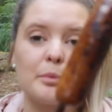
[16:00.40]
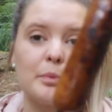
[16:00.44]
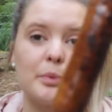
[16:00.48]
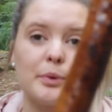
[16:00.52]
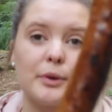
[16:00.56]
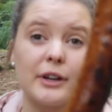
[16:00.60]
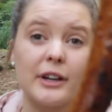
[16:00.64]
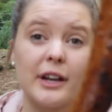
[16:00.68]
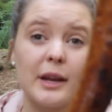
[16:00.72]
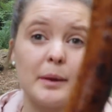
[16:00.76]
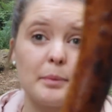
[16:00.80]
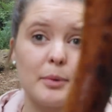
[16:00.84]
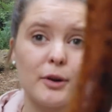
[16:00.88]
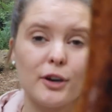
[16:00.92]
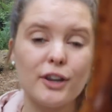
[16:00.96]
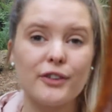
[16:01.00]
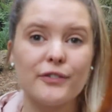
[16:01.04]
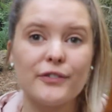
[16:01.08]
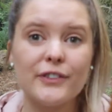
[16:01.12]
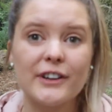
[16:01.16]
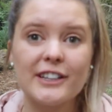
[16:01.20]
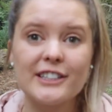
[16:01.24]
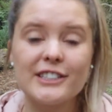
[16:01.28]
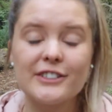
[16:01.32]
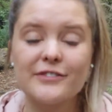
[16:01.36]
pretty
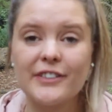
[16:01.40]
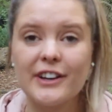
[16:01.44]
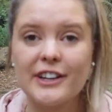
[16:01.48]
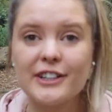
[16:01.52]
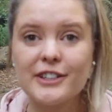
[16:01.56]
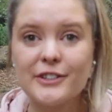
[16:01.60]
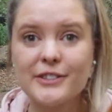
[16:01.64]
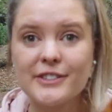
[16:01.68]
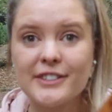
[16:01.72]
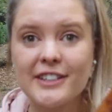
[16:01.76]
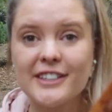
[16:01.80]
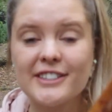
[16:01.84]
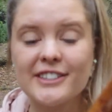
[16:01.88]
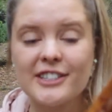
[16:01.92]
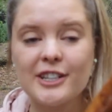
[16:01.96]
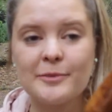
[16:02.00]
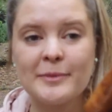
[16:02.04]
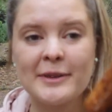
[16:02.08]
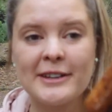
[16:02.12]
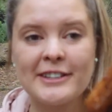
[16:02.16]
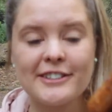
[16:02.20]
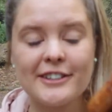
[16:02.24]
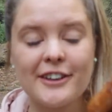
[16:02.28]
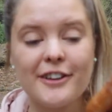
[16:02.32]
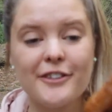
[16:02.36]
perfect if I do say so
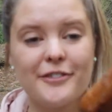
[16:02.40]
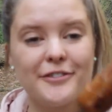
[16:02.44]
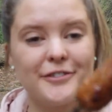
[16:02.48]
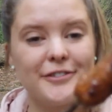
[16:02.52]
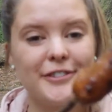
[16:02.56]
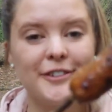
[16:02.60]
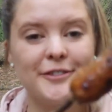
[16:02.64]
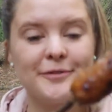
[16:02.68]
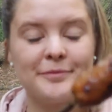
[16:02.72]
myself.